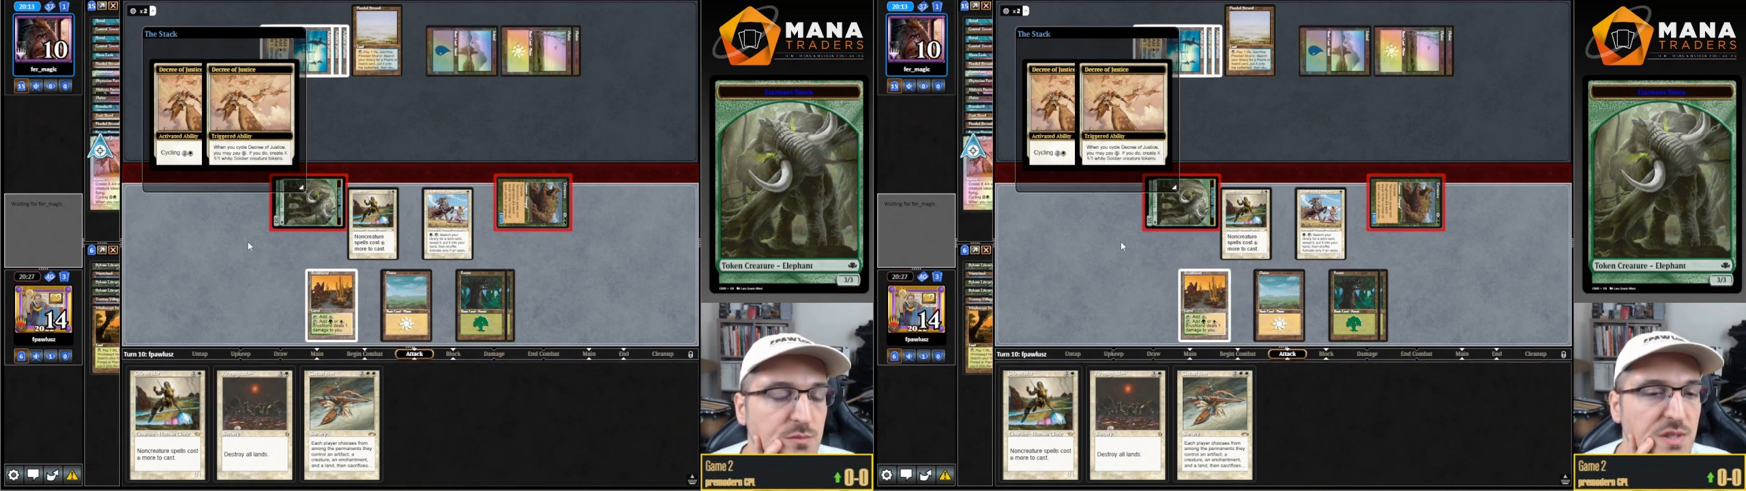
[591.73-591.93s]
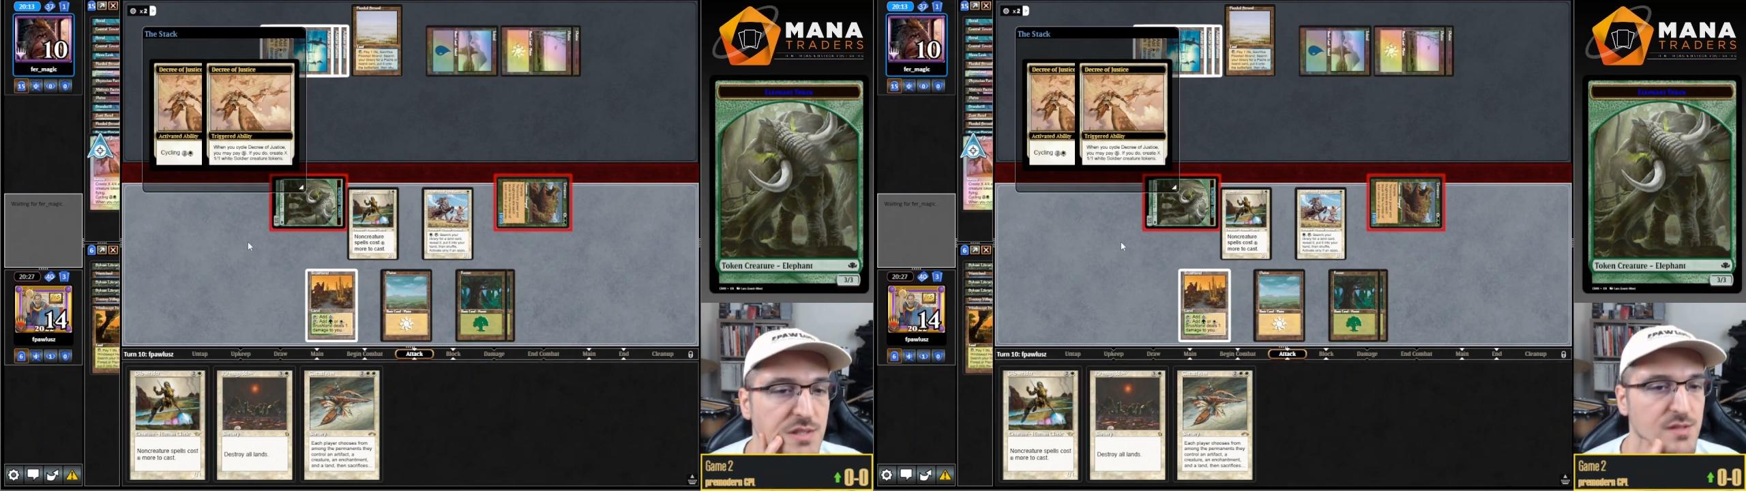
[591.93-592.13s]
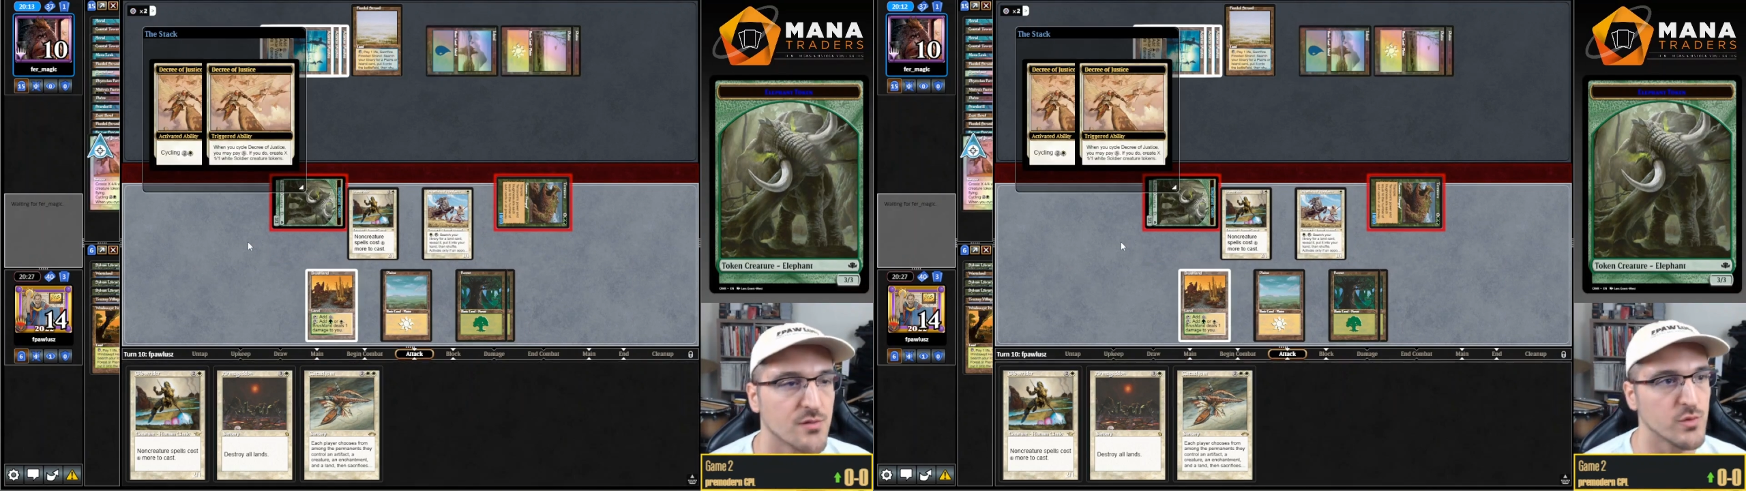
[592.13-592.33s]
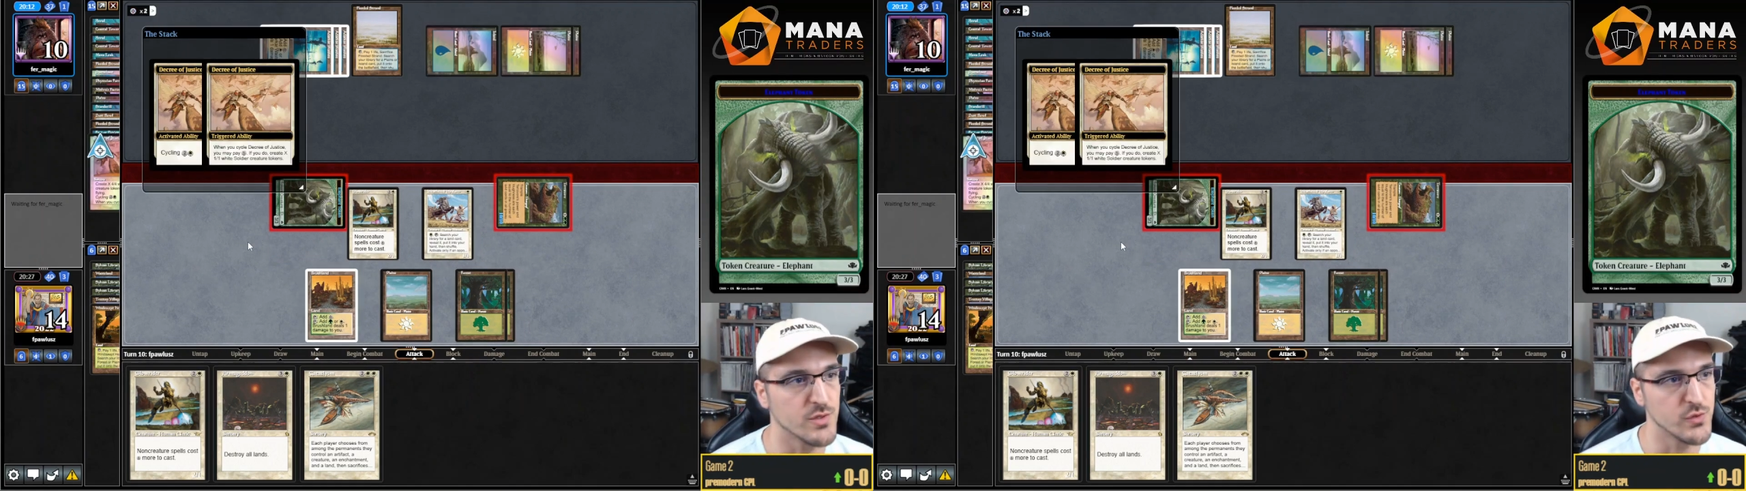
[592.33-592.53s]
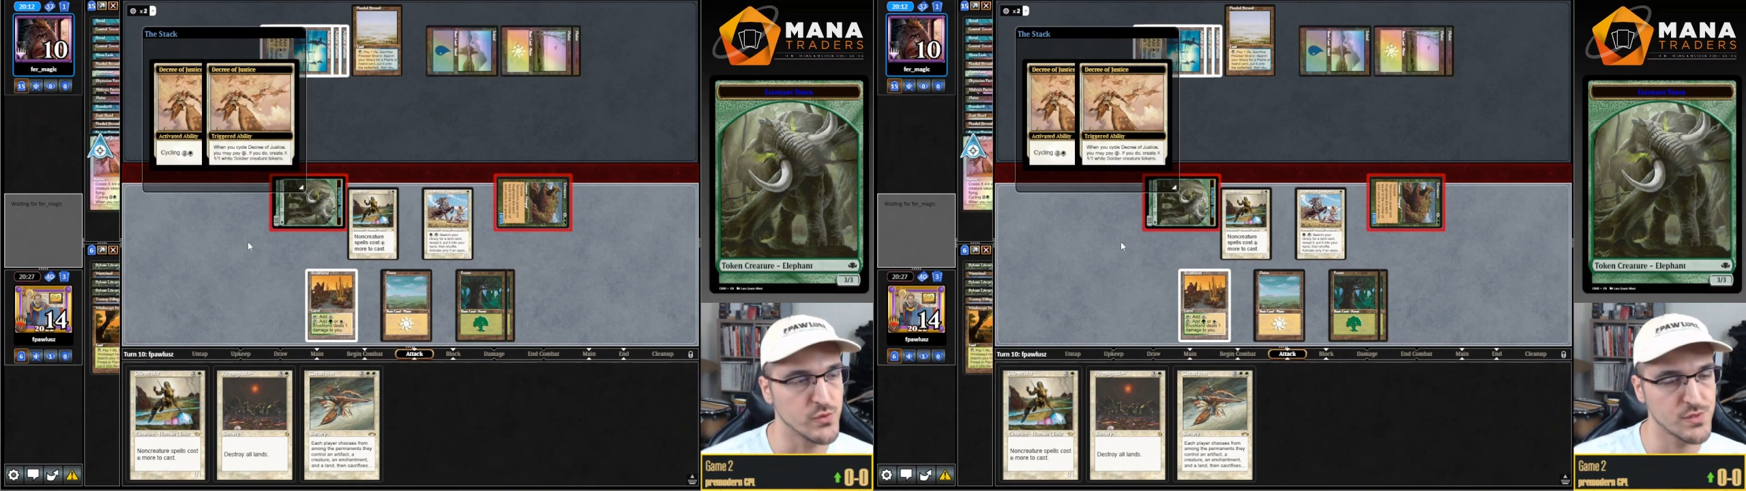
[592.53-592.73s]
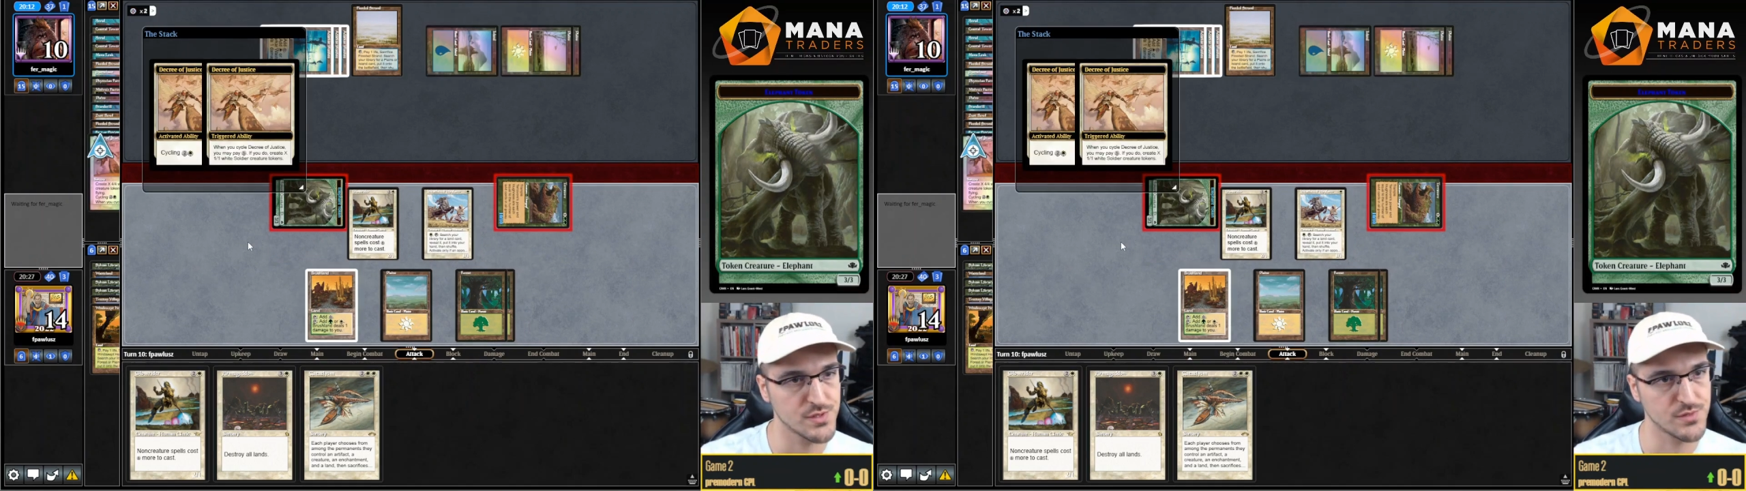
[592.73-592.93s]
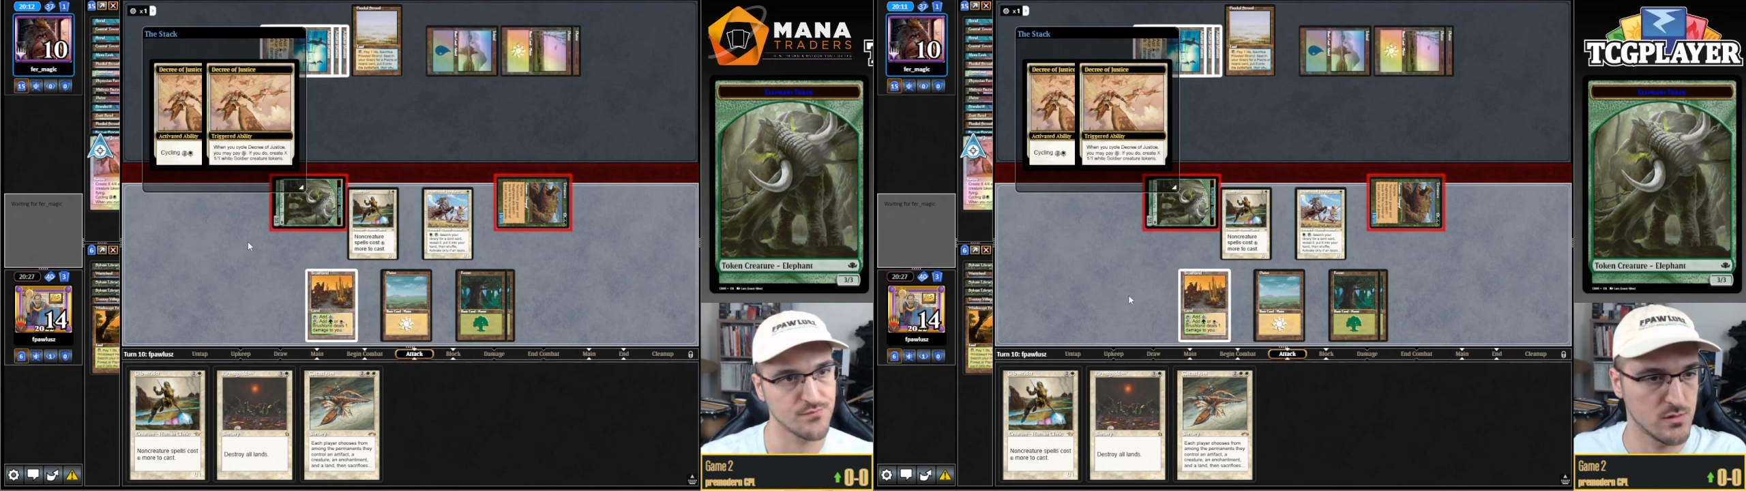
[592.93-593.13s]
Makes 3 dudes.